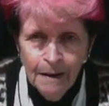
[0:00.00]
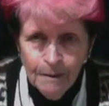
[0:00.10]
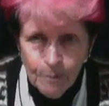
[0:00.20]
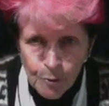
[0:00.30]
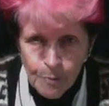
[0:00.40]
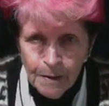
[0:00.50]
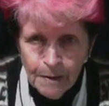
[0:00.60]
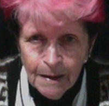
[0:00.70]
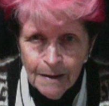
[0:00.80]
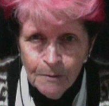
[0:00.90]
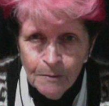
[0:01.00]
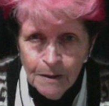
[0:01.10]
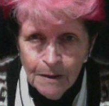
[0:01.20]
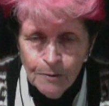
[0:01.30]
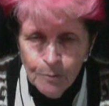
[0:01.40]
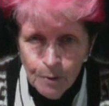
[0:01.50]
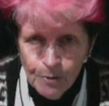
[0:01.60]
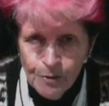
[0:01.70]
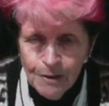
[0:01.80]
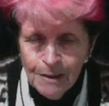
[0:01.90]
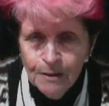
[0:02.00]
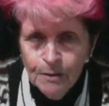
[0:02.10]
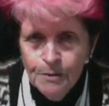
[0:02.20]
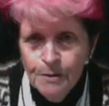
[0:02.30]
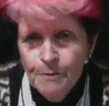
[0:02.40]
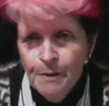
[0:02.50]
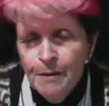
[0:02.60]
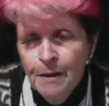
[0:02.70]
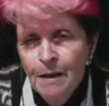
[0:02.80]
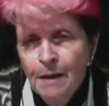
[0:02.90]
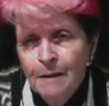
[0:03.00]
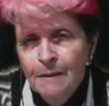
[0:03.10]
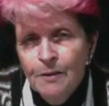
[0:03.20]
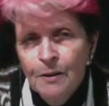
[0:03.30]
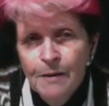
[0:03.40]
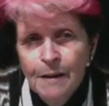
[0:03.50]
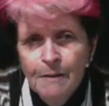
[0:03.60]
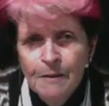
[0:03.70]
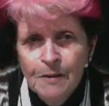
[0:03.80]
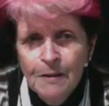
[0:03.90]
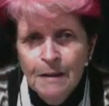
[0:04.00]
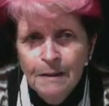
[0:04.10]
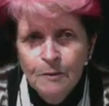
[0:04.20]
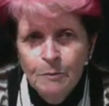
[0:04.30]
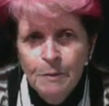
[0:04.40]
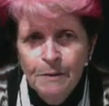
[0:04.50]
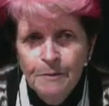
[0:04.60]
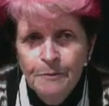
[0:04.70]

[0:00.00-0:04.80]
grouping there that the rose is included with. And so there is a little bit of